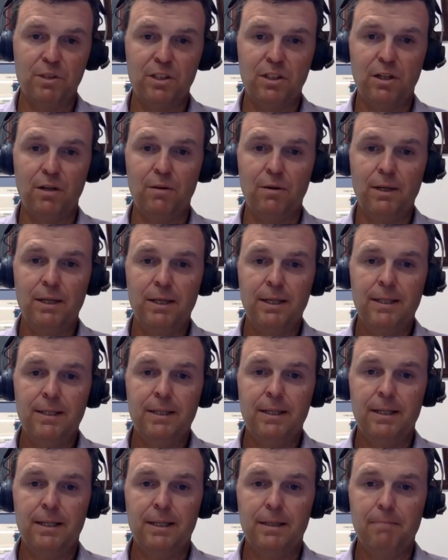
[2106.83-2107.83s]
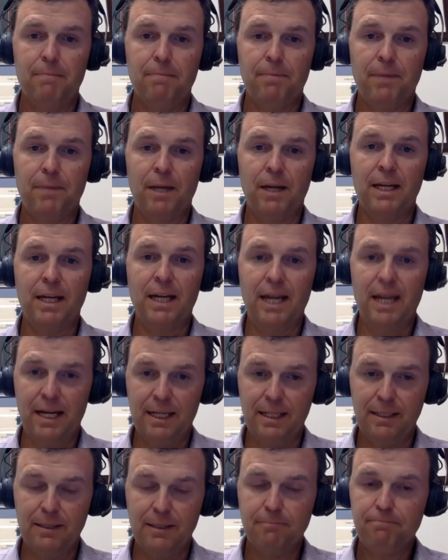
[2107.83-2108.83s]
So, um,
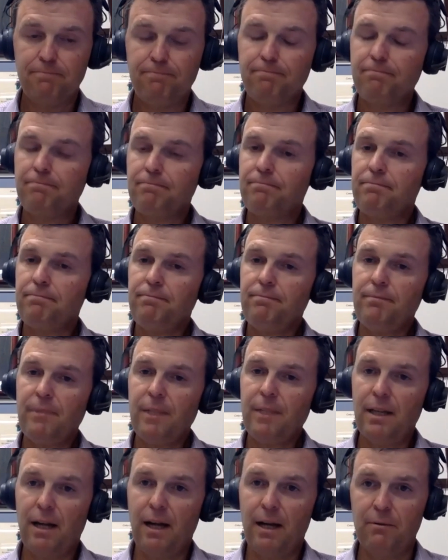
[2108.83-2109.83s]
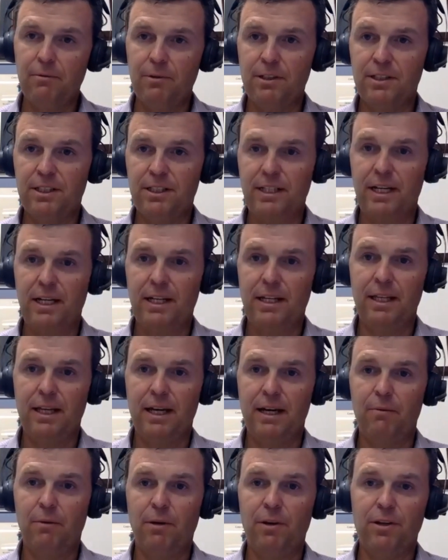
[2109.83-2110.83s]
again, I would say
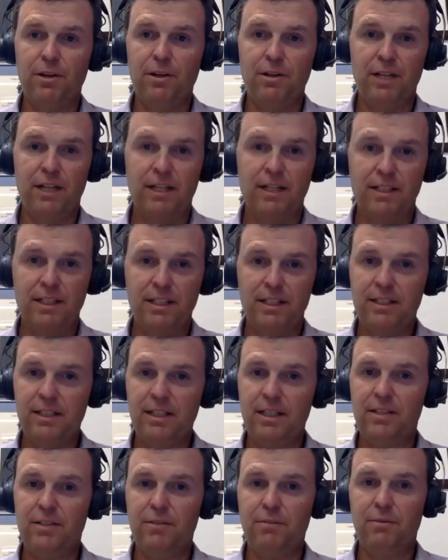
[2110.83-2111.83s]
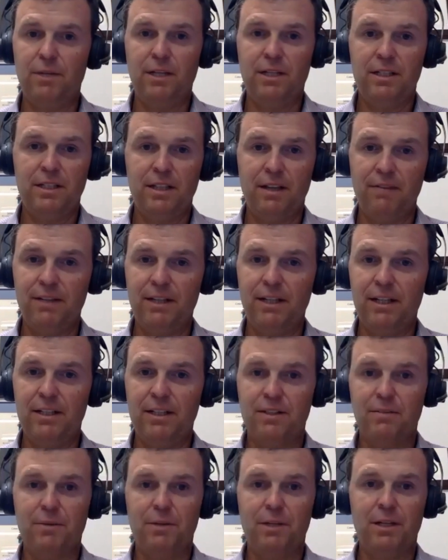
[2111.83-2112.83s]
that whether you test six days a week, seven
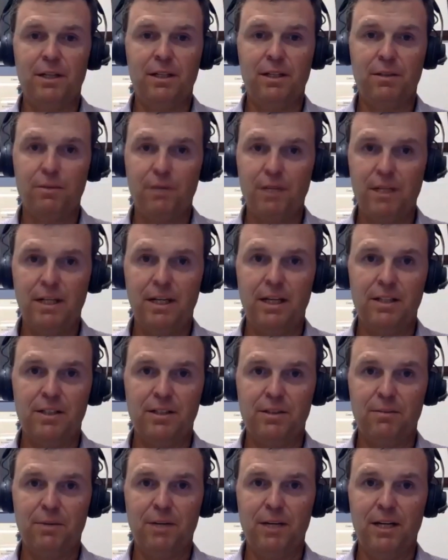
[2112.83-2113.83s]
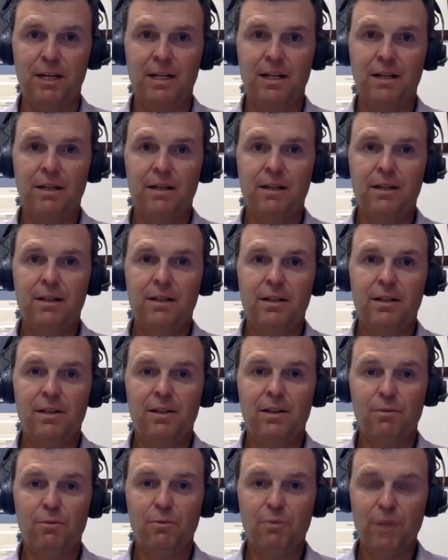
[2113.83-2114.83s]
days a week, three days a week,
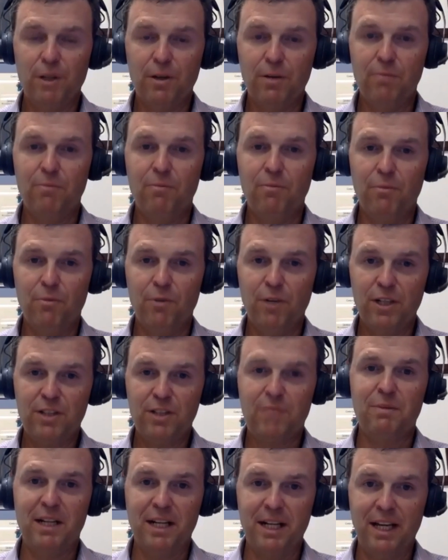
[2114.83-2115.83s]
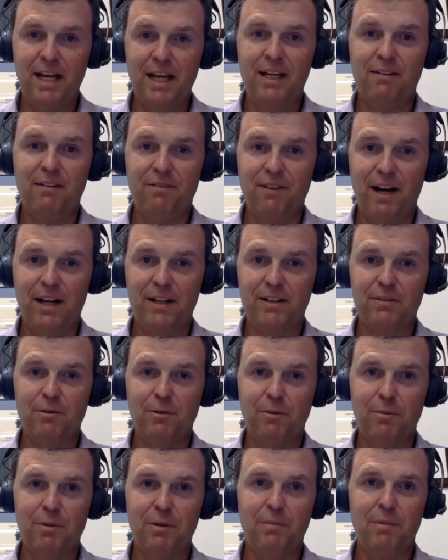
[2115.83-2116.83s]
the real risk mitigating factor
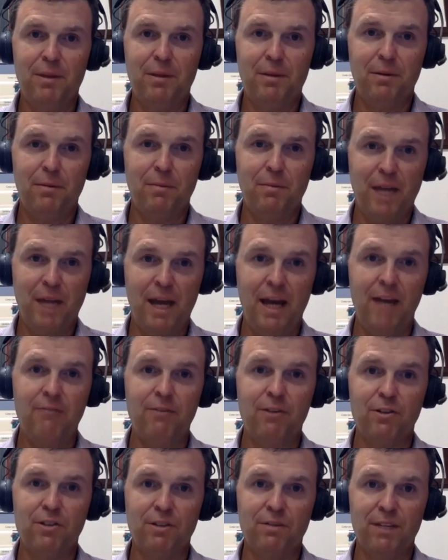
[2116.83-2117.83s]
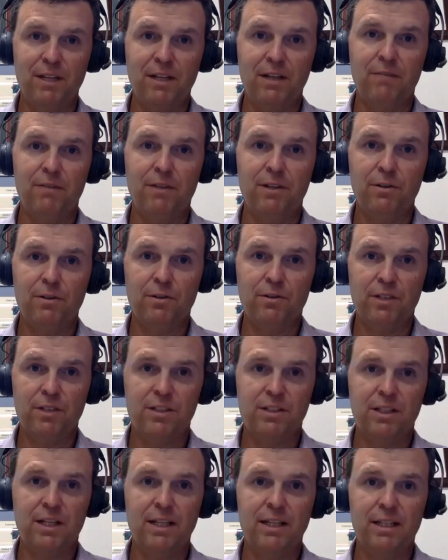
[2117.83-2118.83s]
will be the behaviors of the individuals
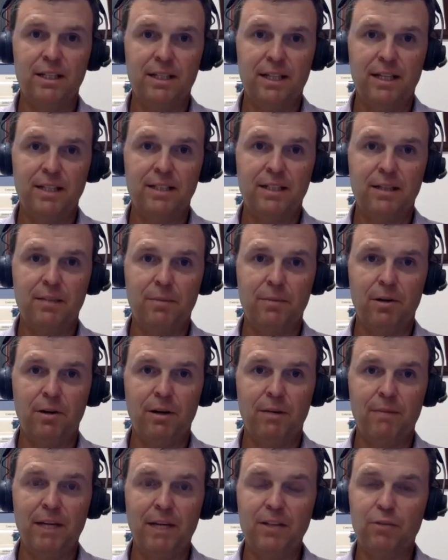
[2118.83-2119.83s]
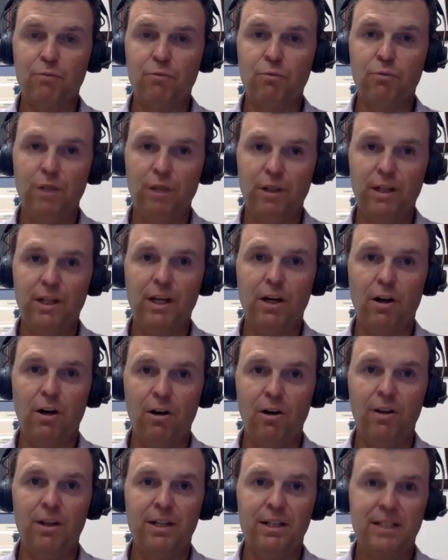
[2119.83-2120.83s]
inside the testing program. That's really
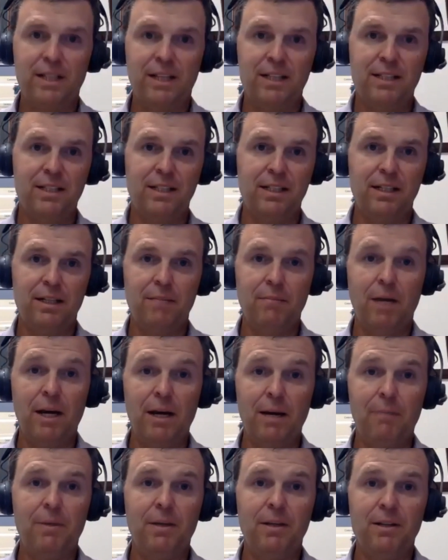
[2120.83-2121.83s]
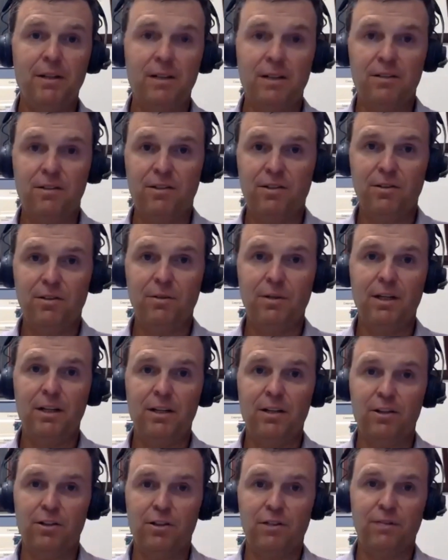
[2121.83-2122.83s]
all that testing, in my opinion, is
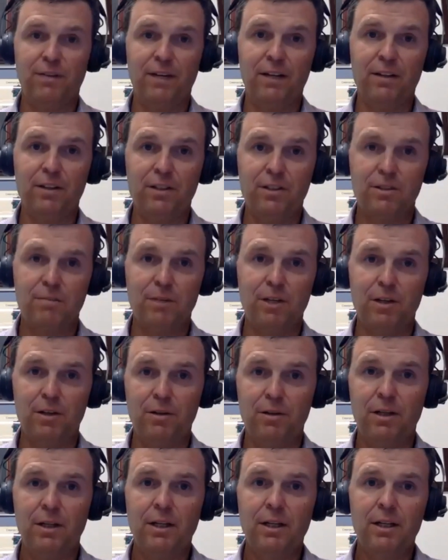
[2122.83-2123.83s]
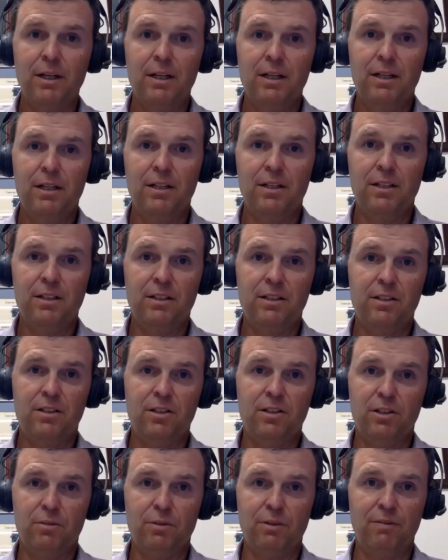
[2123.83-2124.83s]
doing in a surveillance mode, is
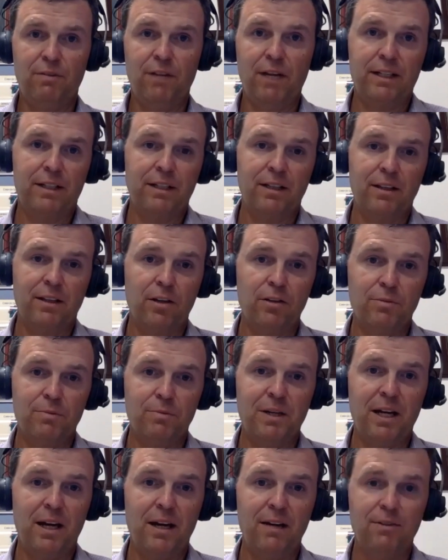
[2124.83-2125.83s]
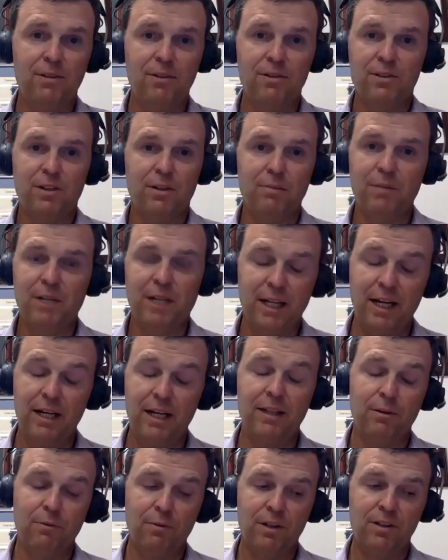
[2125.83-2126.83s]
just reflecting those behaviors that are
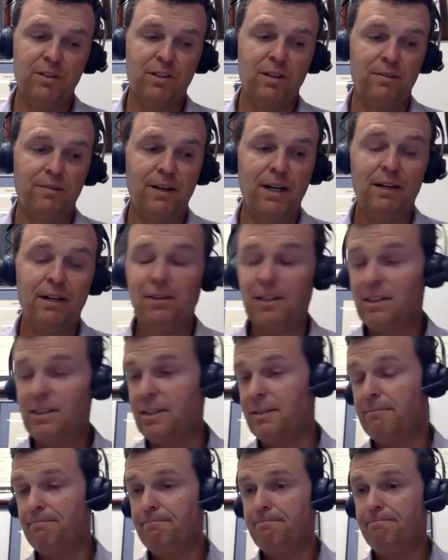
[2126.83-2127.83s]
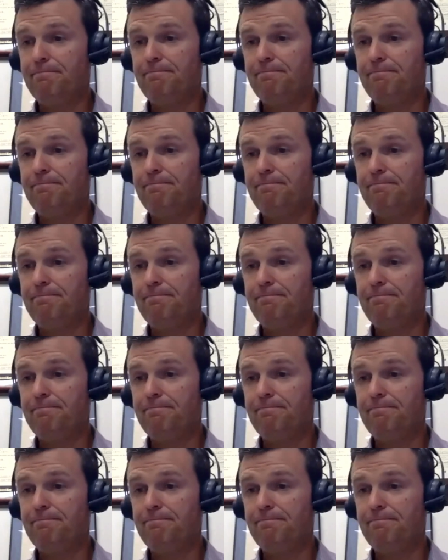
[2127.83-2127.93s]
mitigating the risk of the virus.